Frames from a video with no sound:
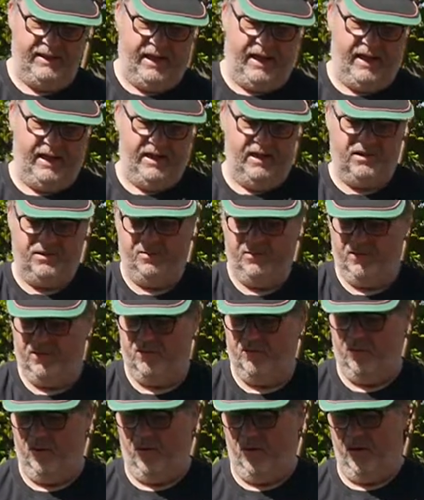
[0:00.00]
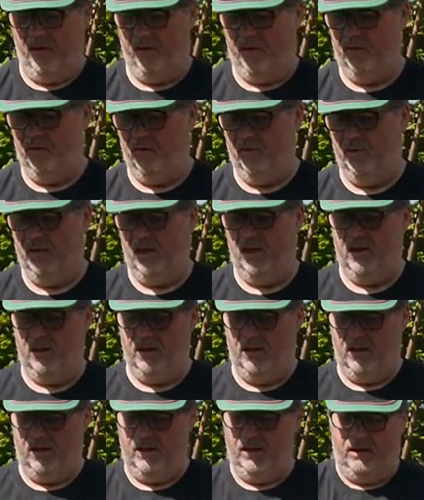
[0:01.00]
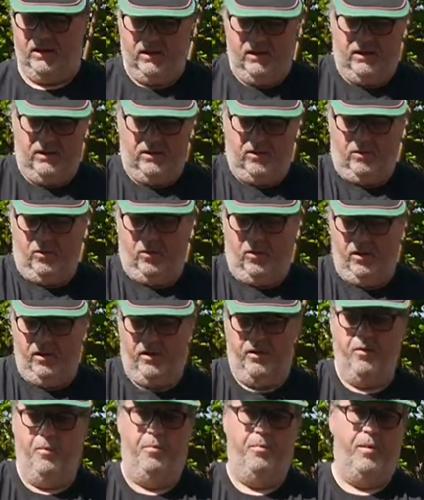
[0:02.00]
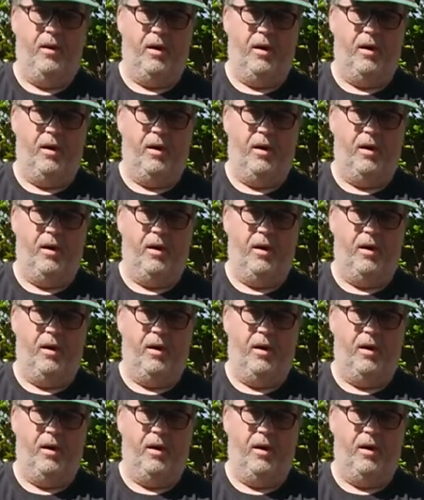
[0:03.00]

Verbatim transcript: day, this was quite a good quite a good